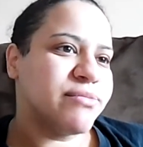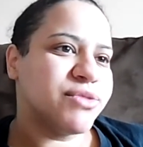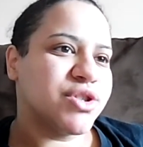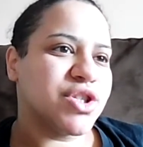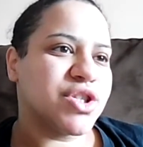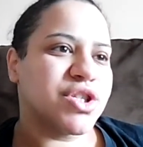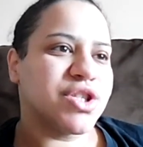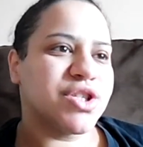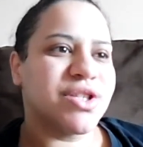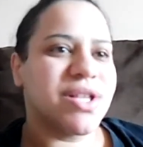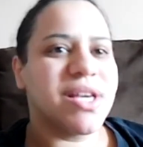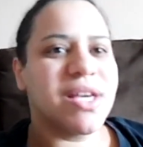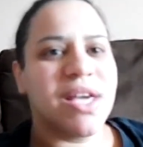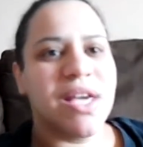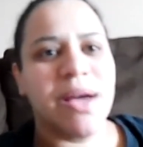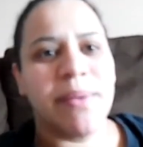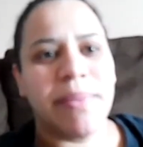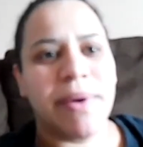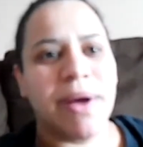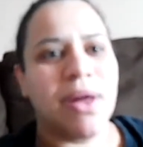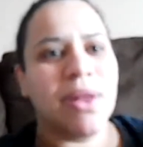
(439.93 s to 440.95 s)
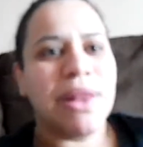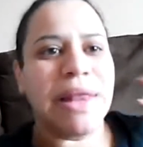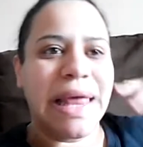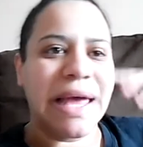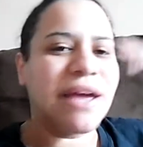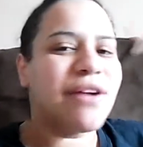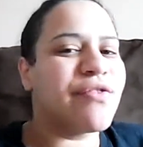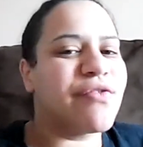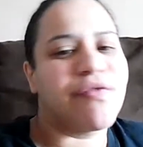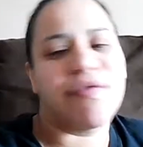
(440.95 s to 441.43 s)
I'm just thinking about
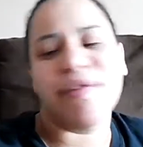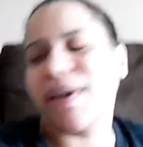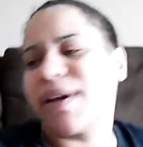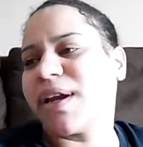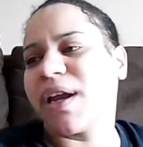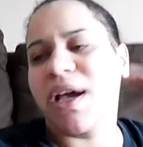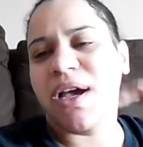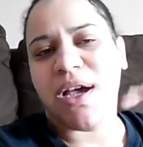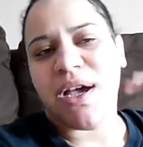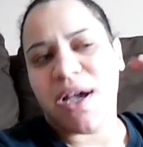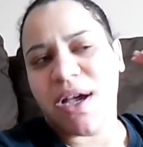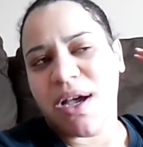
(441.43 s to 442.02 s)
life and